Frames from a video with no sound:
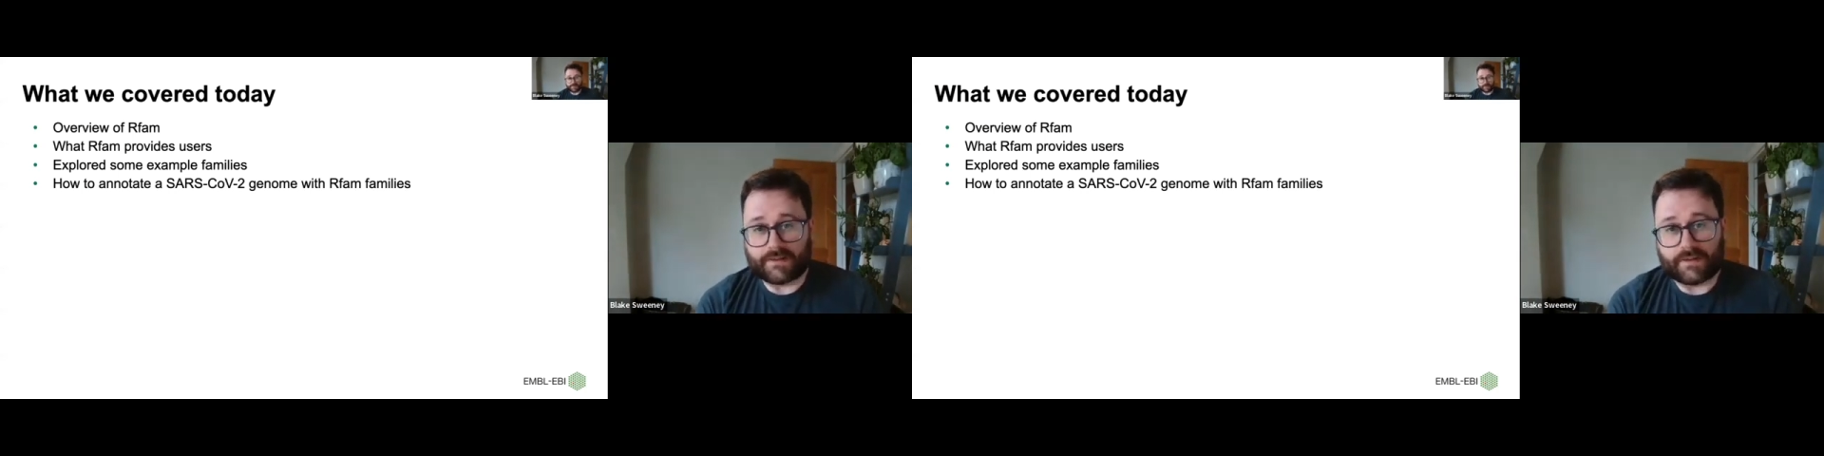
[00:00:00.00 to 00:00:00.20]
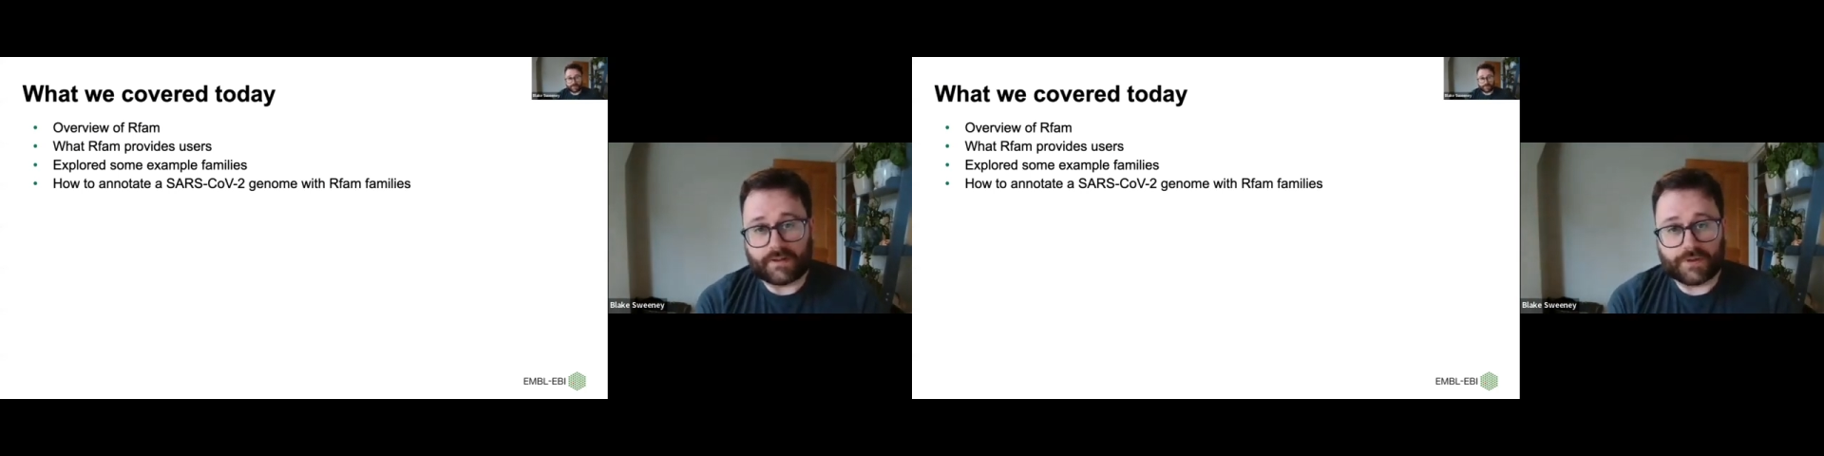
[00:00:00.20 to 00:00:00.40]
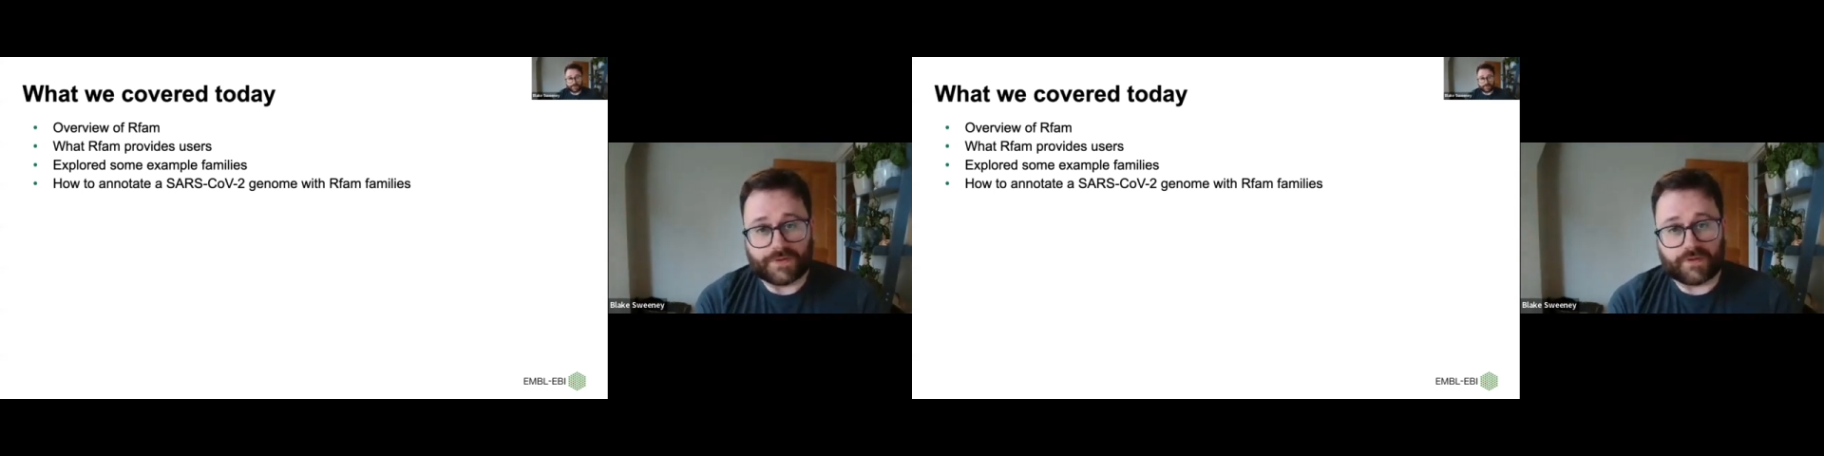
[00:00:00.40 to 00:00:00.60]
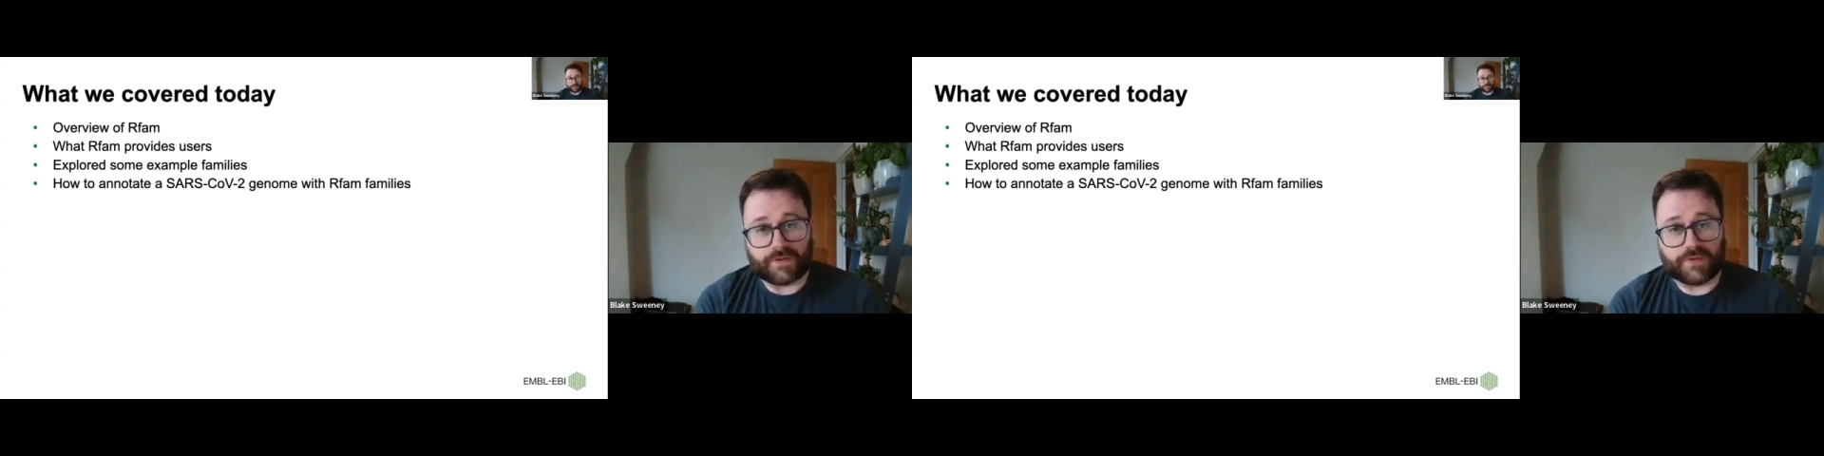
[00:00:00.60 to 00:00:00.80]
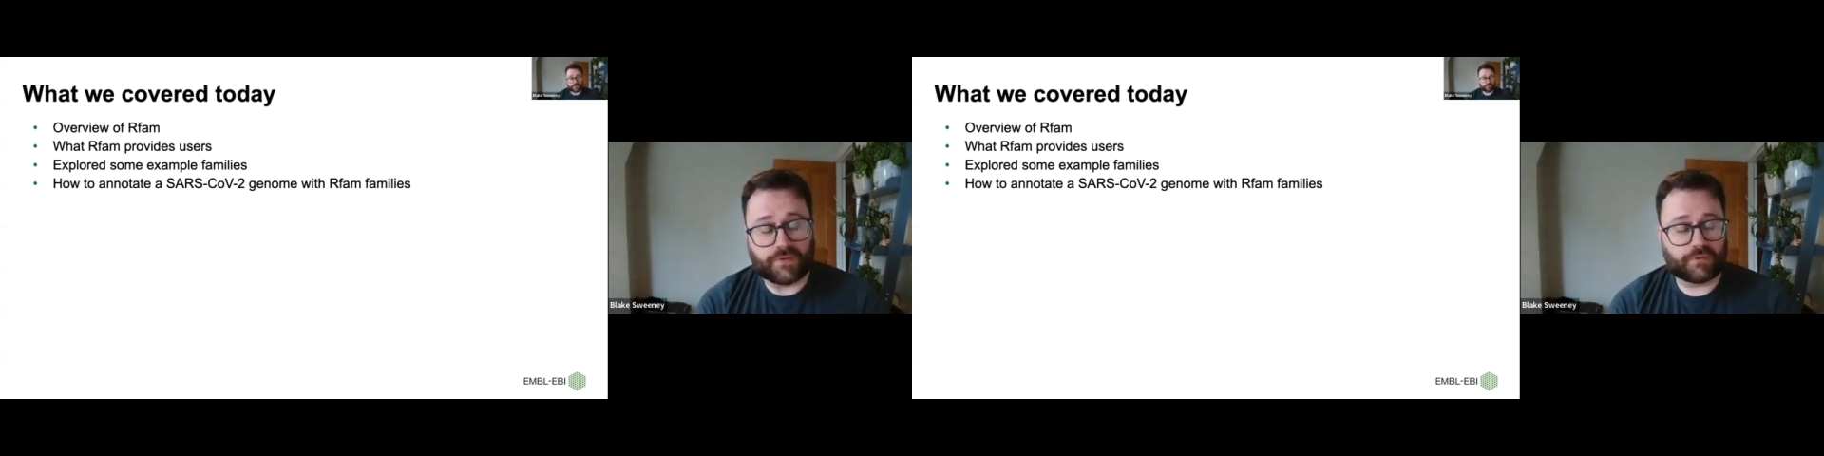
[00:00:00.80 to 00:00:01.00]
and looked at a
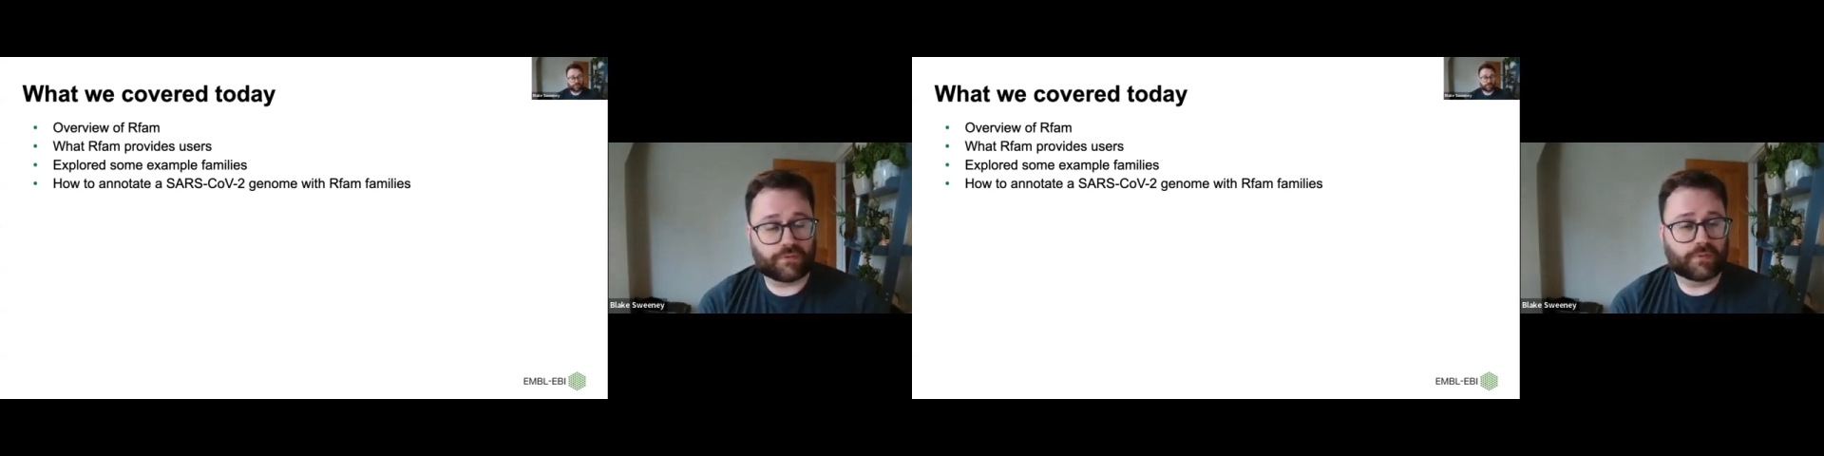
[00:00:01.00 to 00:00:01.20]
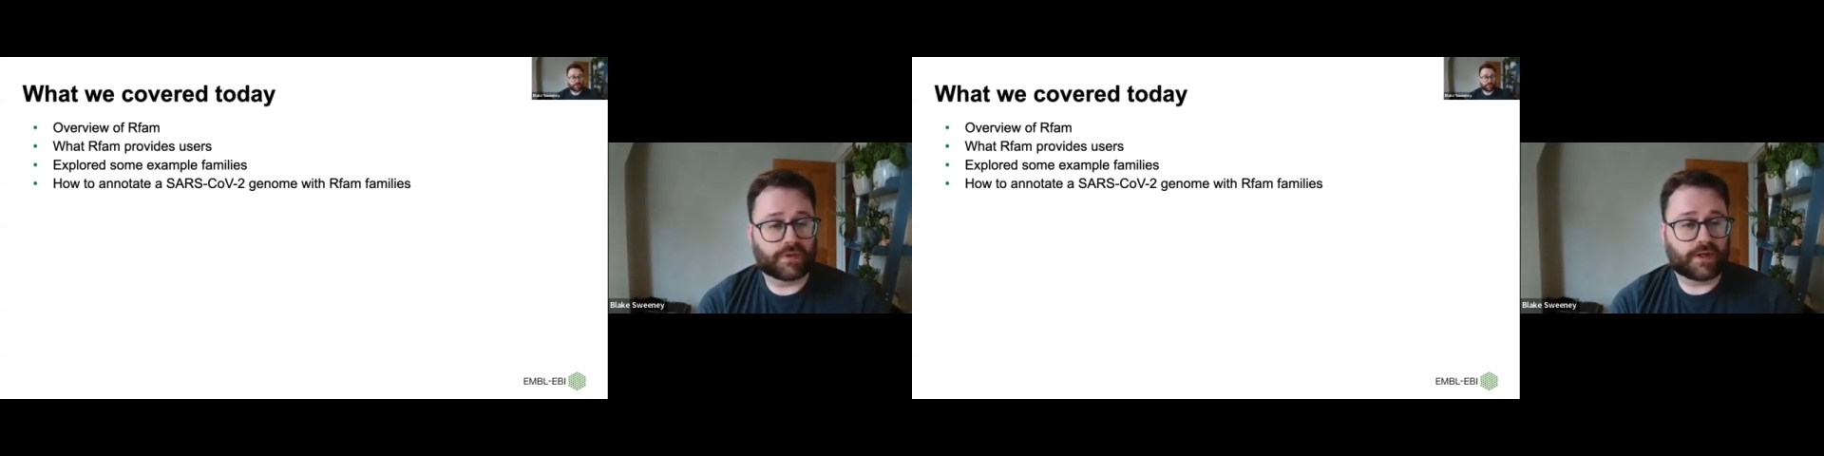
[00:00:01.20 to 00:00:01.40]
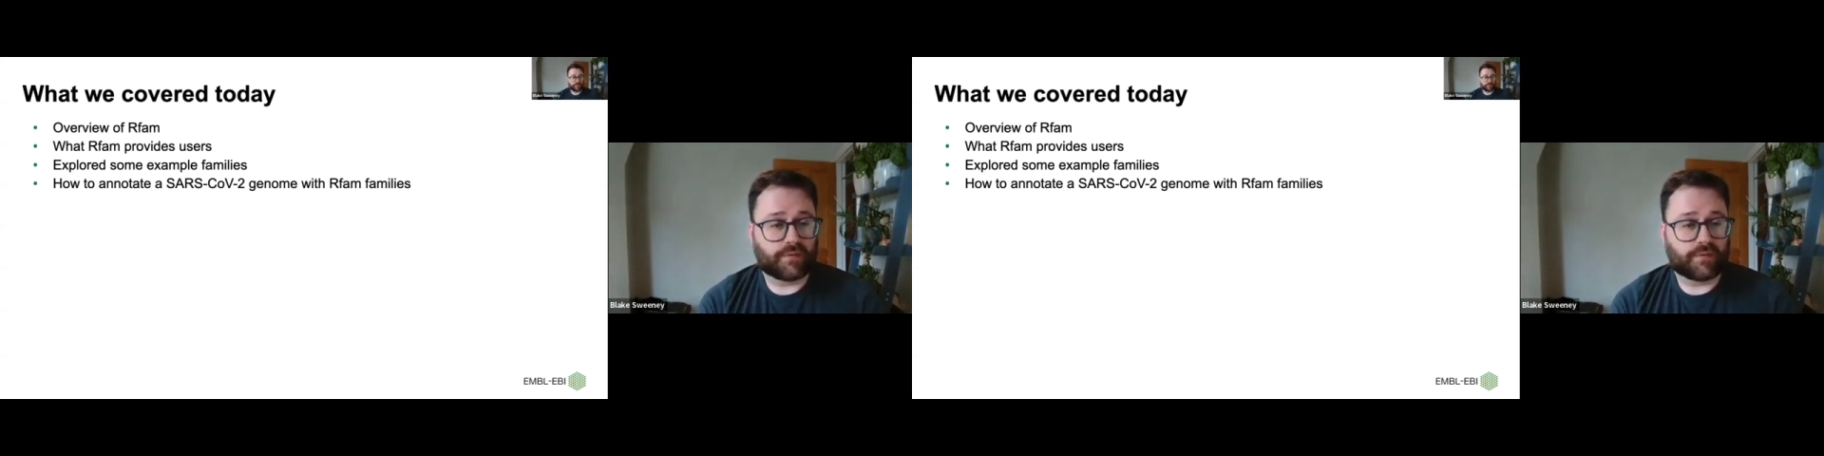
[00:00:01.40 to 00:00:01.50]
few